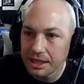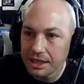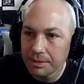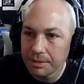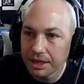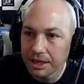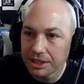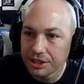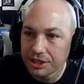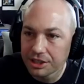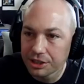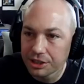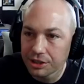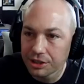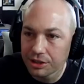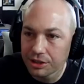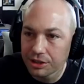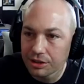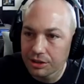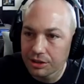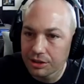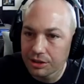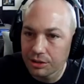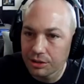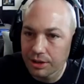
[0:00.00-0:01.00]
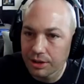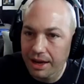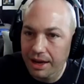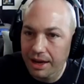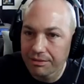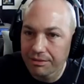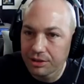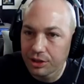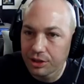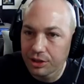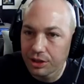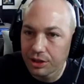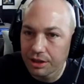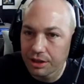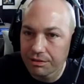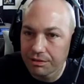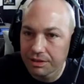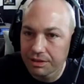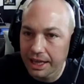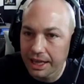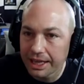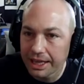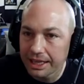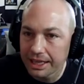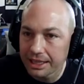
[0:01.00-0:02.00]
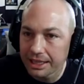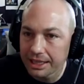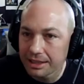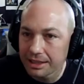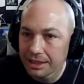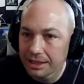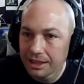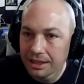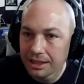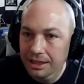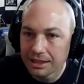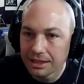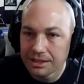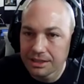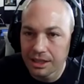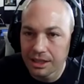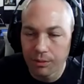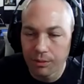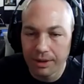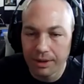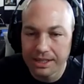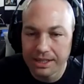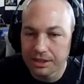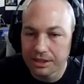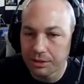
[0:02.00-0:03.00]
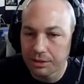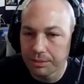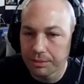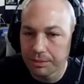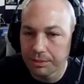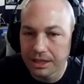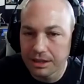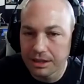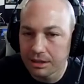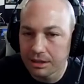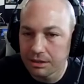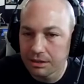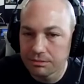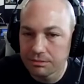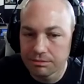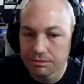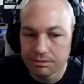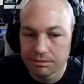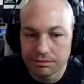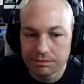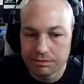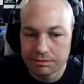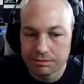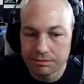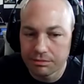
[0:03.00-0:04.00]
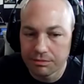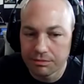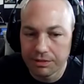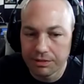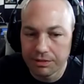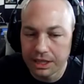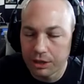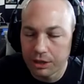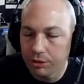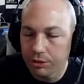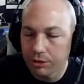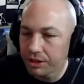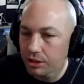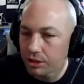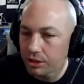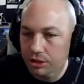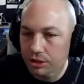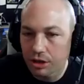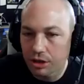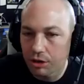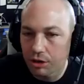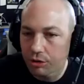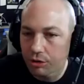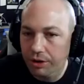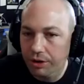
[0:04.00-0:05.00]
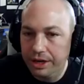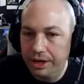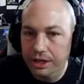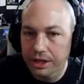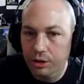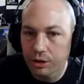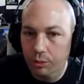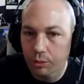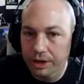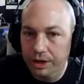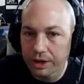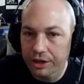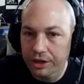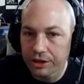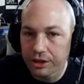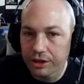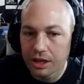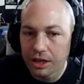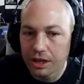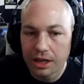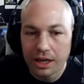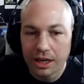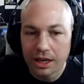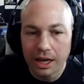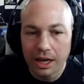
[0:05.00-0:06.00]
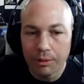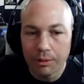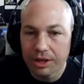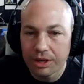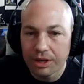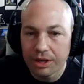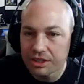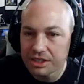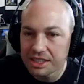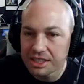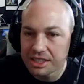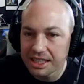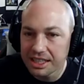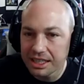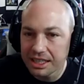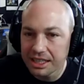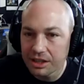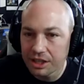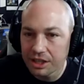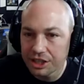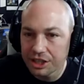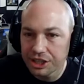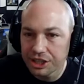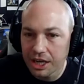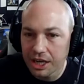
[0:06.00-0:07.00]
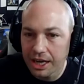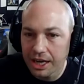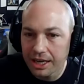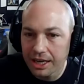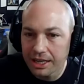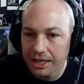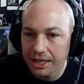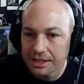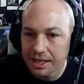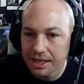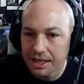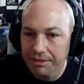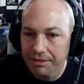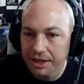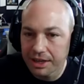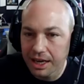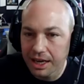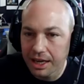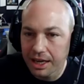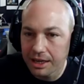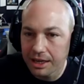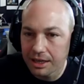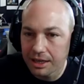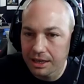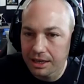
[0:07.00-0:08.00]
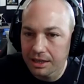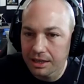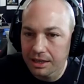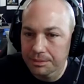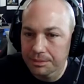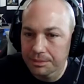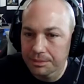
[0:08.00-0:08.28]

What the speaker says: Make sure you have good enough lighting, because otherwise it'll make the video either look all grainy or weird. And what you can see in this shot is I've got a